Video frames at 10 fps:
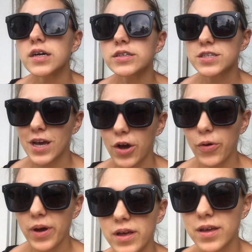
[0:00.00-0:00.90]

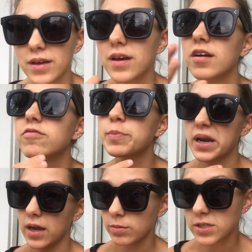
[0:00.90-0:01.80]
So, I've
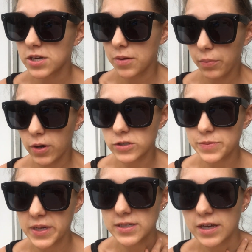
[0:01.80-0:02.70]
been able to compose
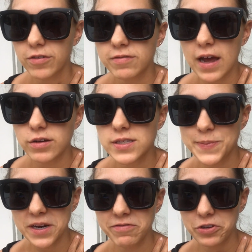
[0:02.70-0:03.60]
myself now. It's
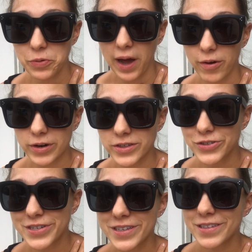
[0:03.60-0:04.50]
been a few
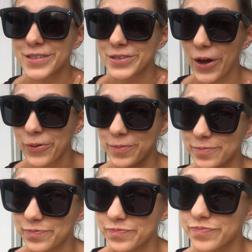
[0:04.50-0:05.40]
hours, so
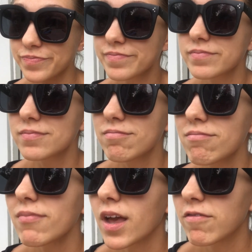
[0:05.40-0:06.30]

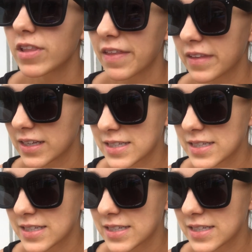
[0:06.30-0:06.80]
let that